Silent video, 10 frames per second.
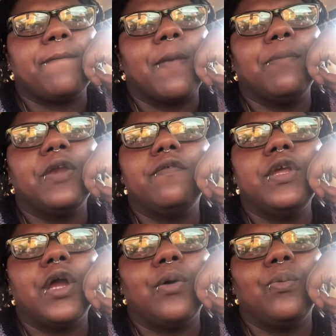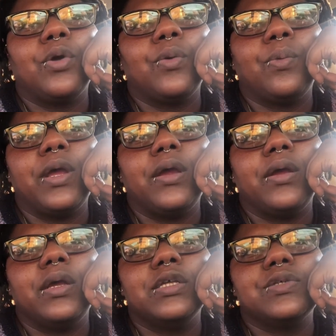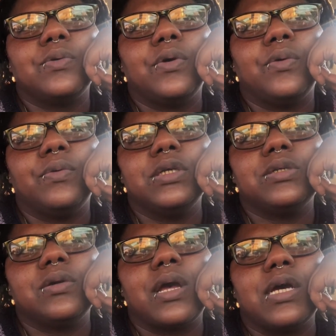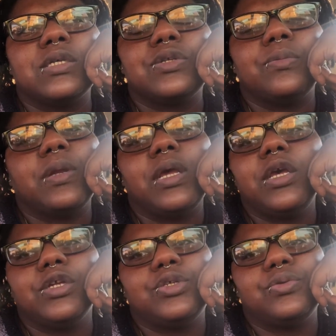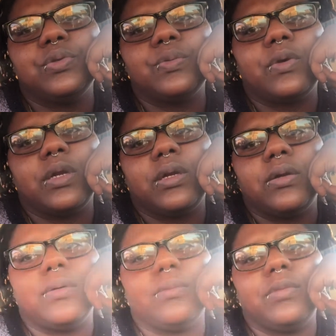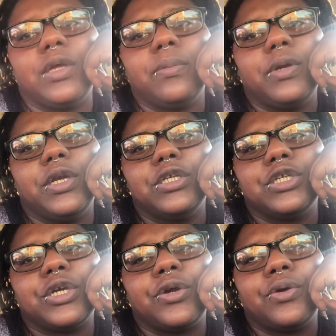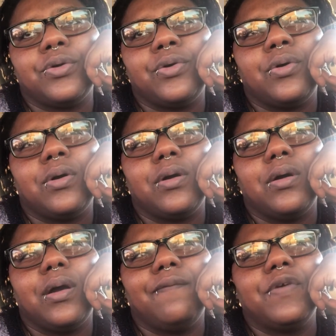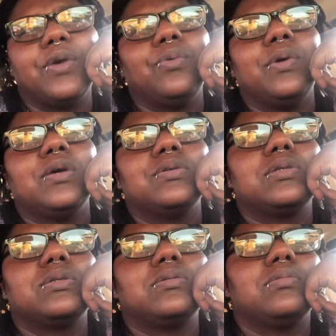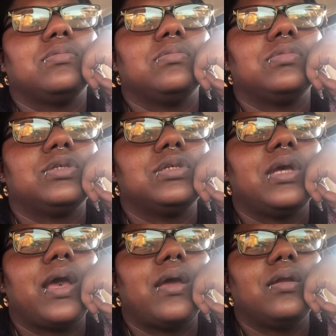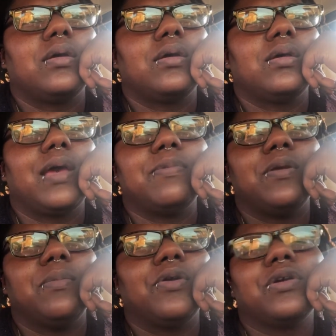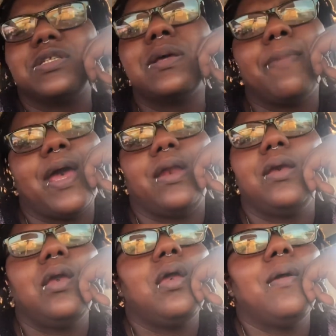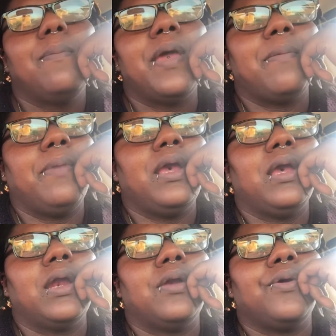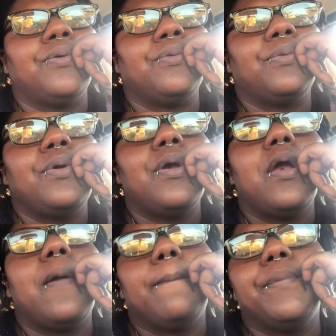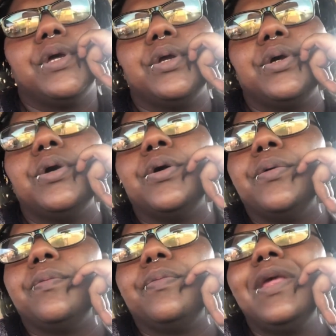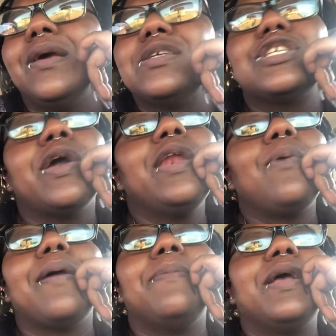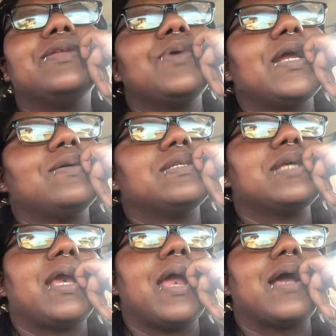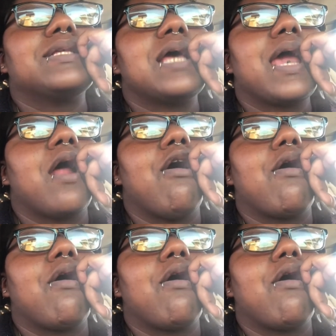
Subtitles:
but if he don't want to wear his original costume, then he can choose one of them. He could be a Ninja Turtle, or I forget who else she got, Captain America, somebody, Batman, I know. But yeah, so anyway, back to what I was saying, because I got